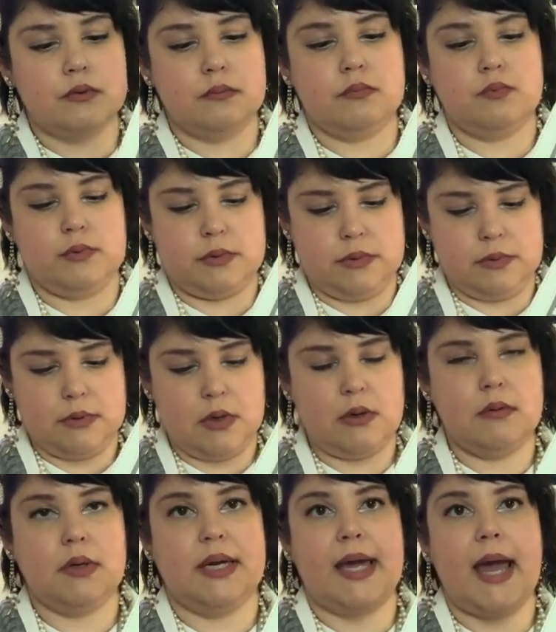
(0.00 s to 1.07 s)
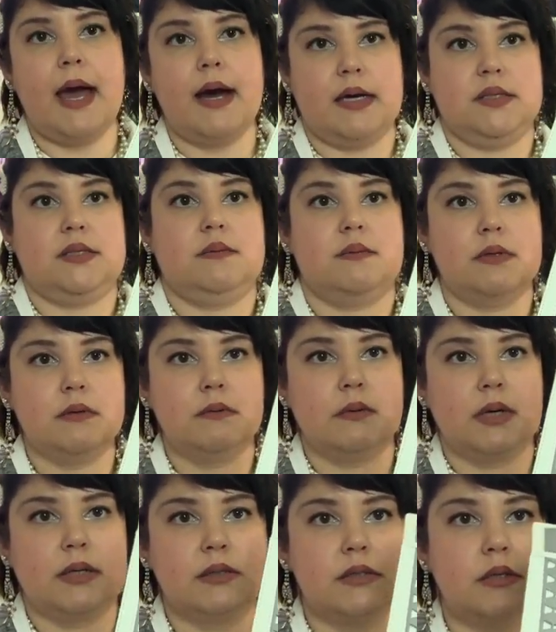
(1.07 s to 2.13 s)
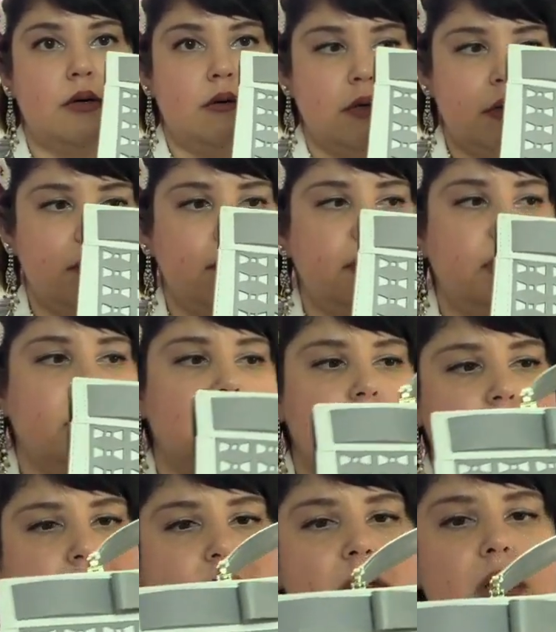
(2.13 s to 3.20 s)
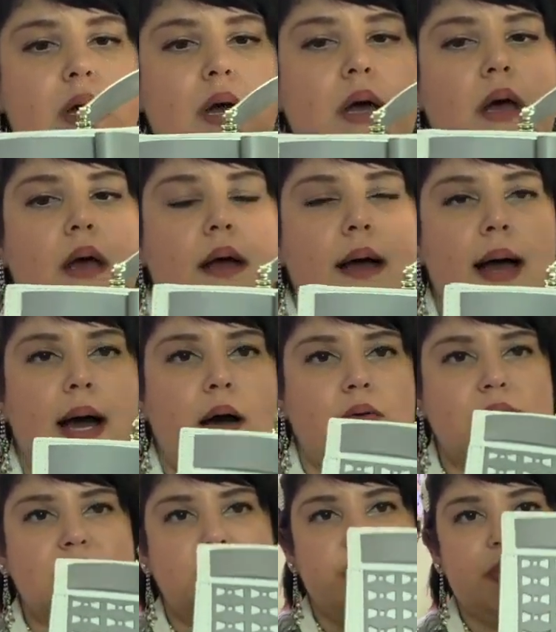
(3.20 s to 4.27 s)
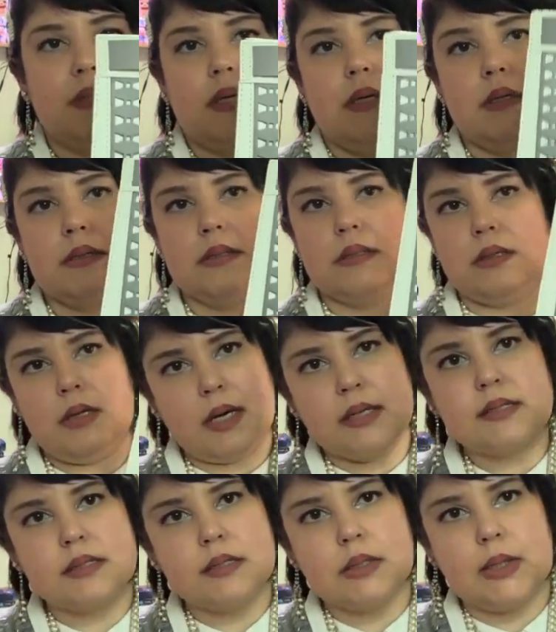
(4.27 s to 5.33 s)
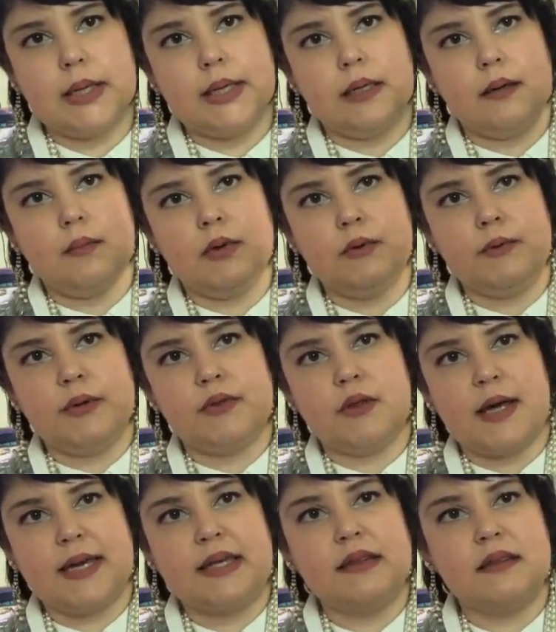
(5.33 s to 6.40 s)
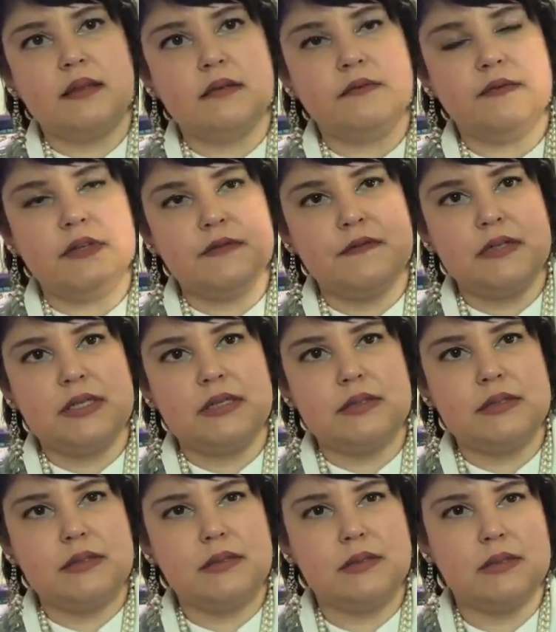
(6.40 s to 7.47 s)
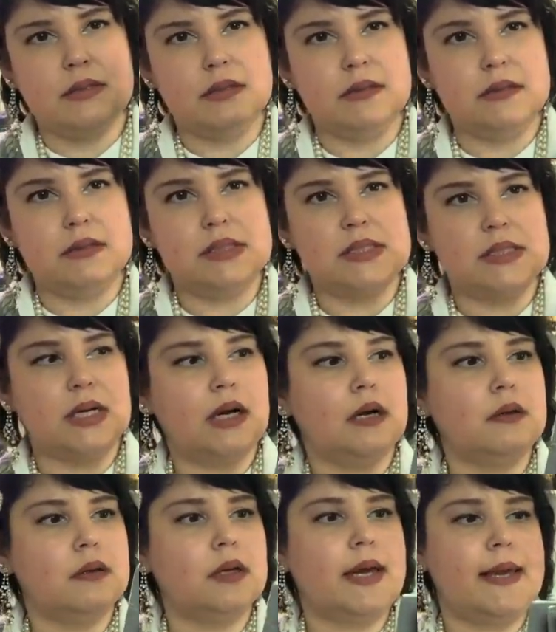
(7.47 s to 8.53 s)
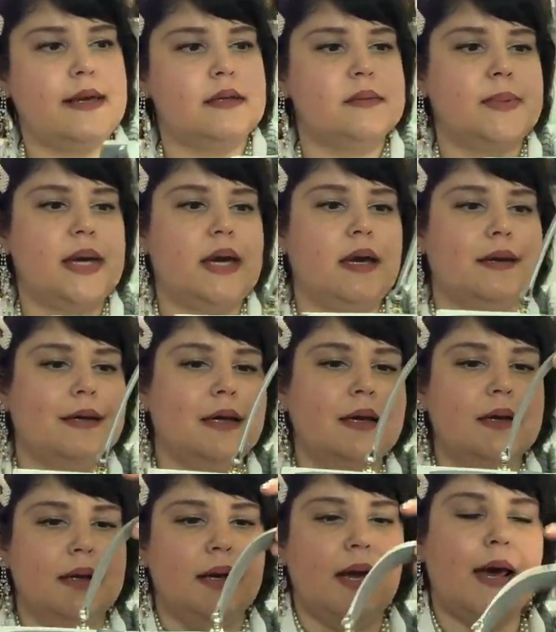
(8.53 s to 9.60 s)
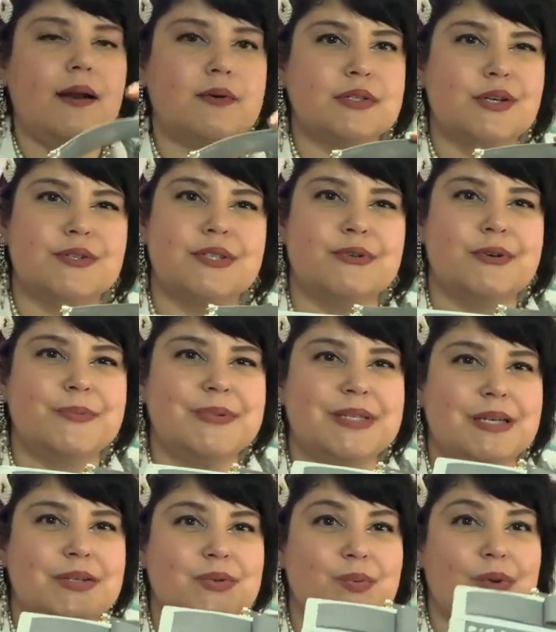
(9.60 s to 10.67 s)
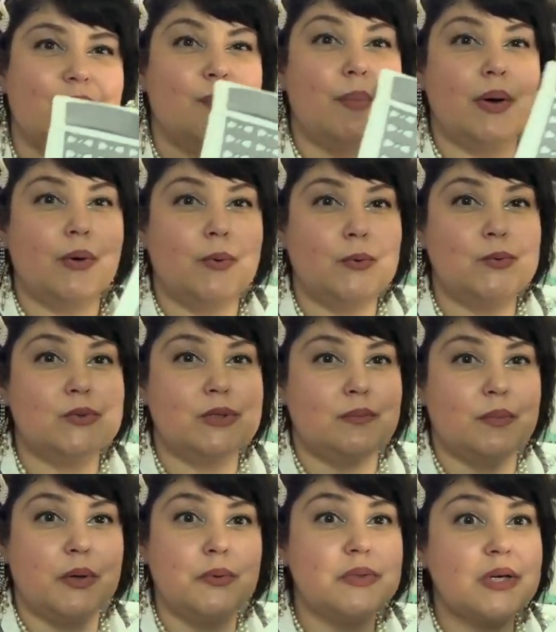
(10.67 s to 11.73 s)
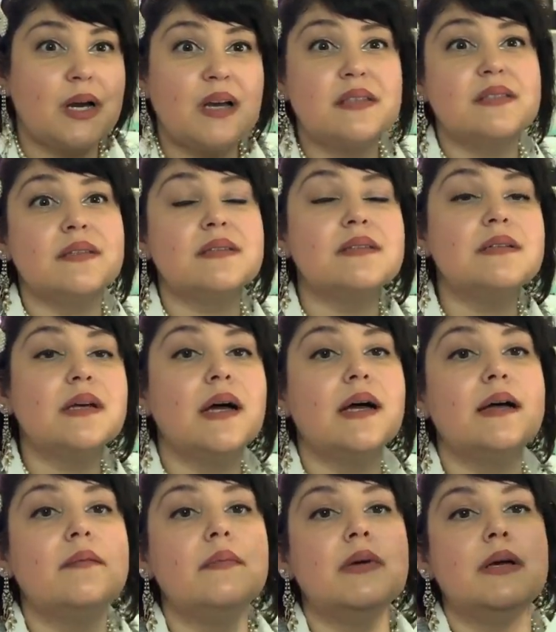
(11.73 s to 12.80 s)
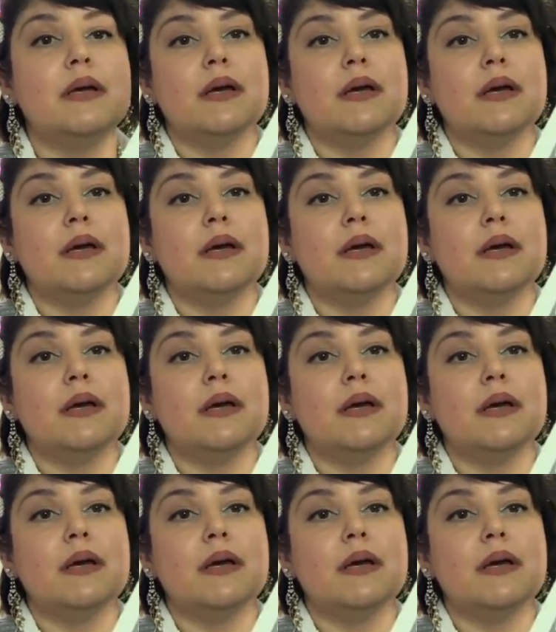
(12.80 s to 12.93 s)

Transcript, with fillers: put, gasped when I saw it because I was obsessed and I still am with like the 50s style handbag. And I was also obsessed with bows and bow ties at the time.